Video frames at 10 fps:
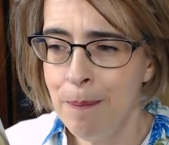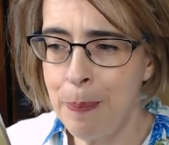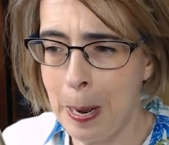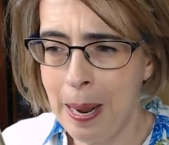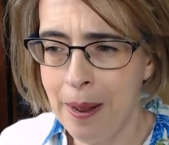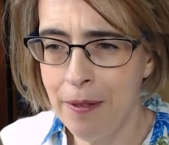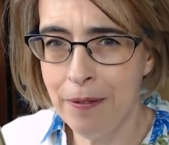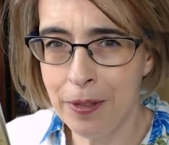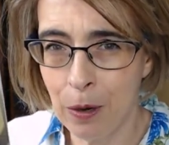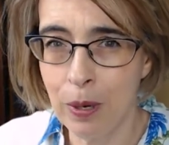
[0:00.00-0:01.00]
But
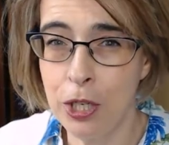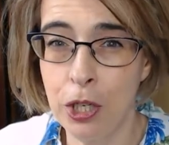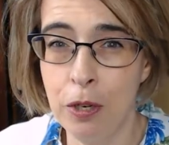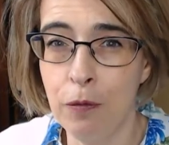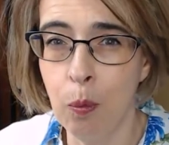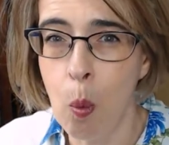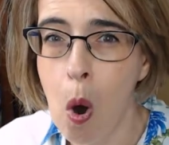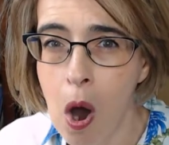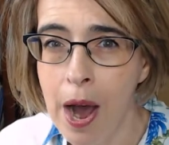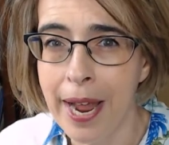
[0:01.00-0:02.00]
the question of
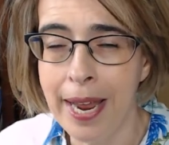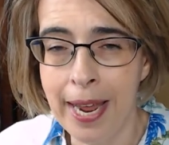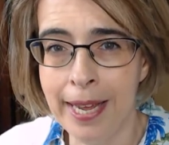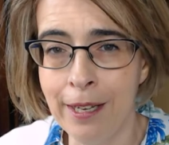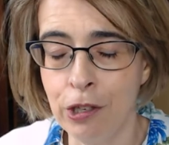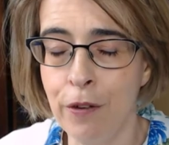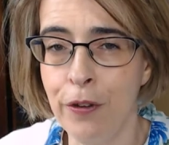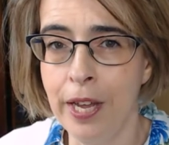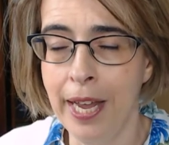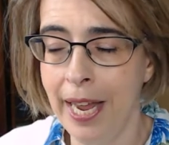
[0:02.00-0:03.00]
why hangs over
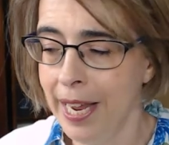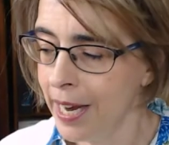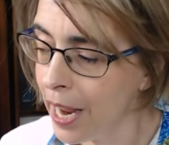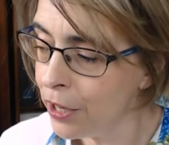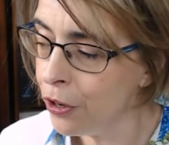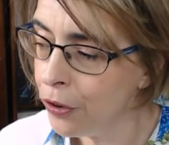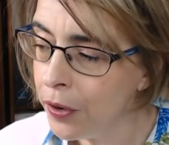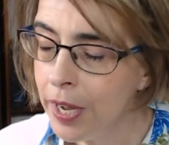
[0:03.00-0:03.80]
your head, and you,